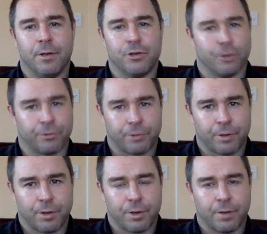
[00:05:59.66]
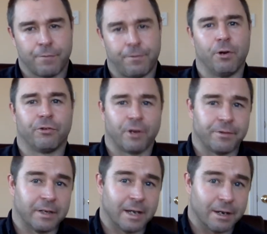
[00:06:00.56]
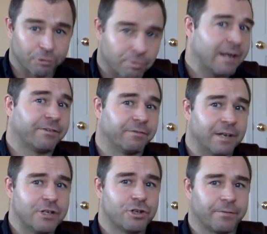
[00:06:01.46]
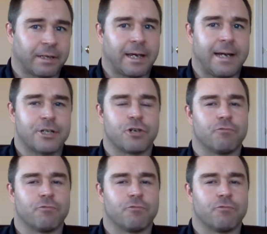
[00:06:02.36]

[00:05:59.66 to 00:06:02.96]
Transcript: Just focus on the aggressive nature of the catch.